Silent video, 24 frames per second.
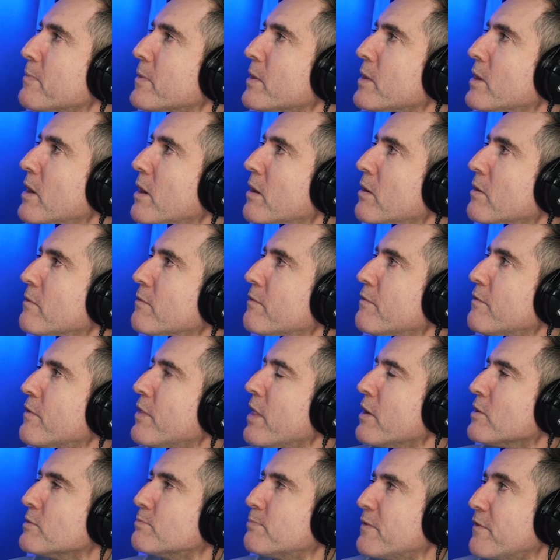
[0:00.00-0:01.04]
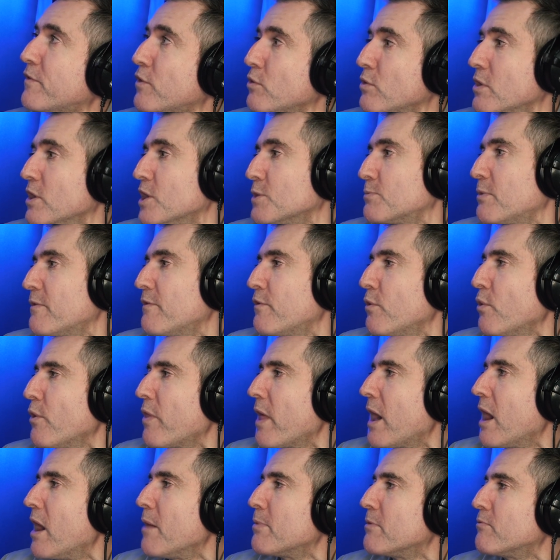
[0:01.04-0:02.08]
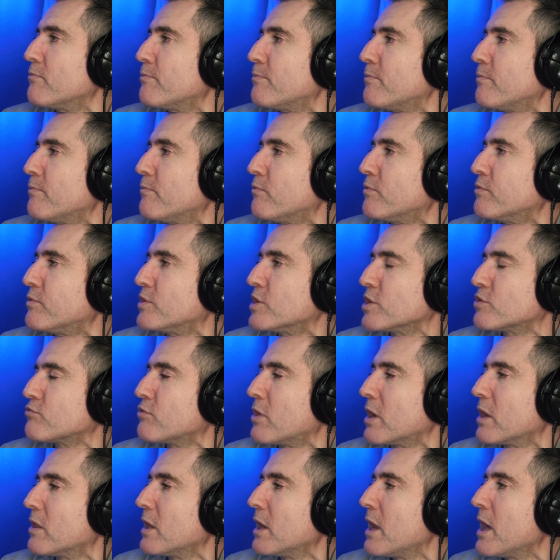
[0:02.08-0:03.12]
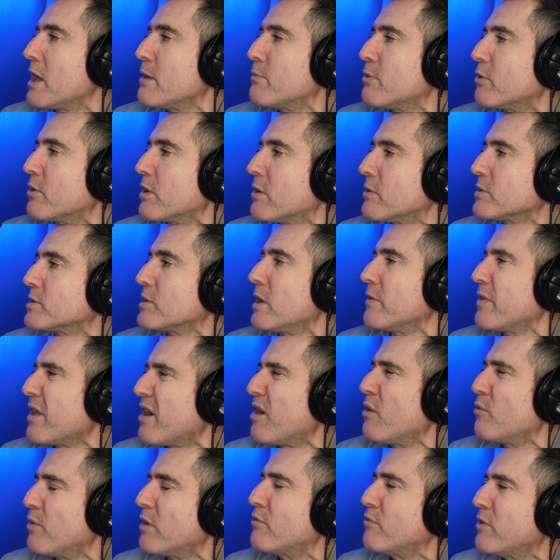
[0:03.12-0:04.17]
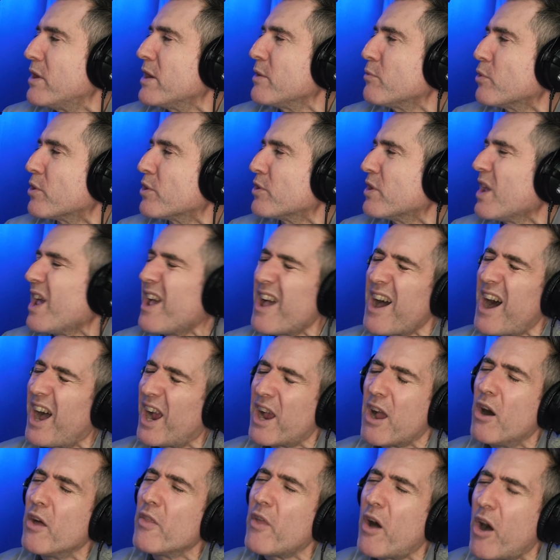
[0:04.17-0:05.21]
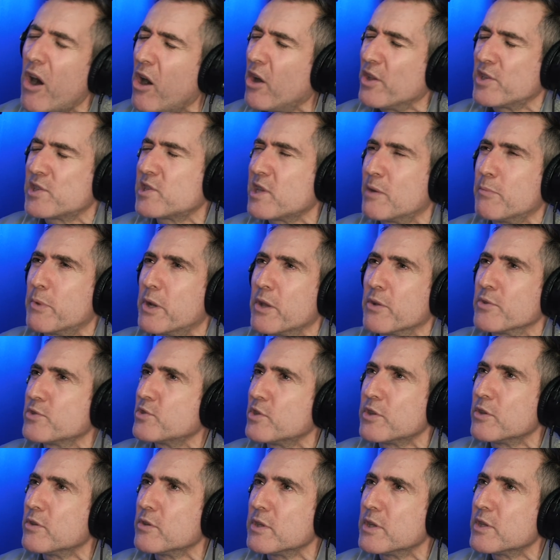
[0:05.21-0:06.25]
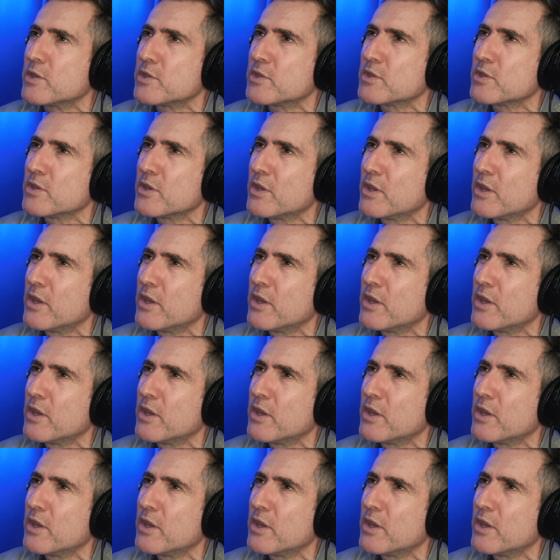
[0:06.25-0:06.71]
you know, for those few years before that, I've been just running the label, and I was like, no, I can't ask someone else to do this.